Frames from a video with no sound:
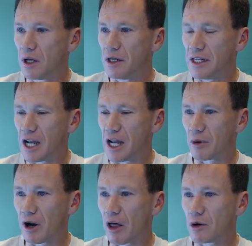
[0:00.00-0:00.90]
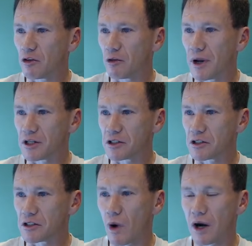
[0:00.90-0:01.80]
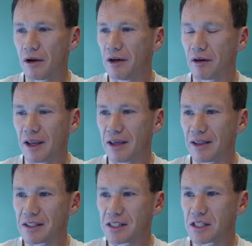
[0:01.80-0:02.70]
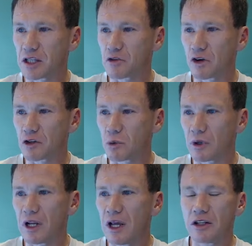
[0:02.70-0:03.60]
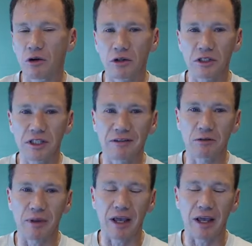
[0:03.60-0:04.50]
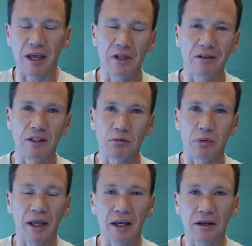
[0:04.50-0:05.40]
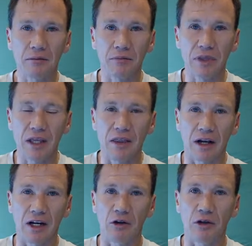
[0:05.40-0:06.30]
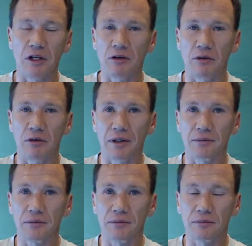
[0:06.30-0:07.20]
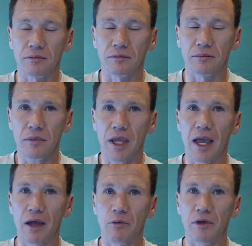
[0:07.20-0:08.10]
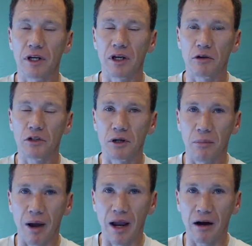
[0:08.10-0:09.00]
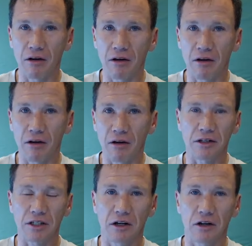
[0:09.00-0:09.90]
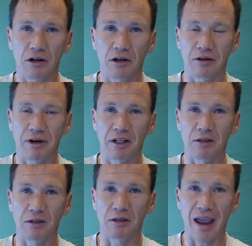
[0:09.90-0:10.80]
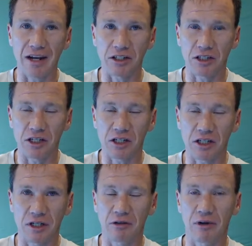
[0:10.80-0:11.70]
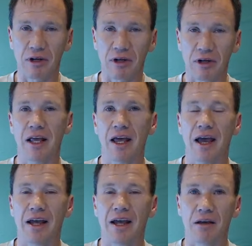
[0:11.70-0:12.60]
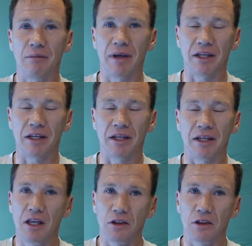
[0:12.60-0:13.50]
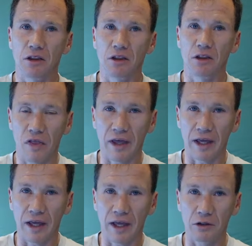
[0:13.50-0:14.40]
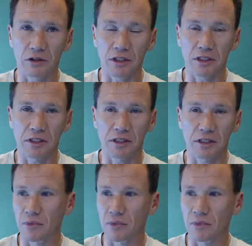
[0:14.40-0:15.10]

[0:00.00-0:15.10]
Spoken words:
Now we're into other information. So water heater. Again, this first one, don't just leave this blank. If you left this blank, then I know you didn't read it. And when it goes to your buyer, the buyer is going to know you didn't read it. The buyer agent is going to know you didn't read it. And that makes the whole thing useless.